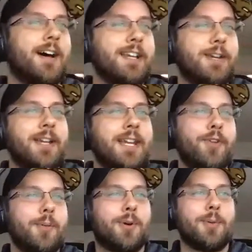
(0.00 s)
You can
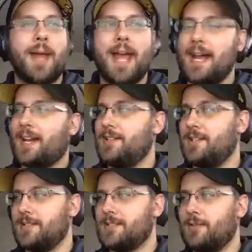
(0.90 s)
even import
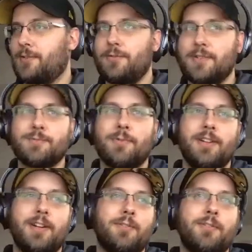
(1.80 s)
packages through this
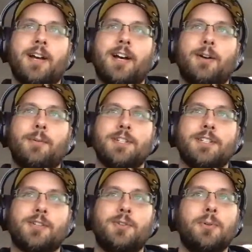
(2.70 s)
window, which
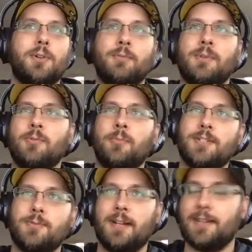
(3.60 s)
is cool, and we will be
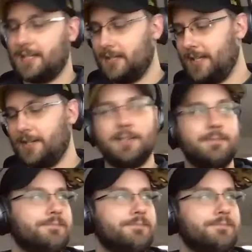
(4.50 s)
doing that later.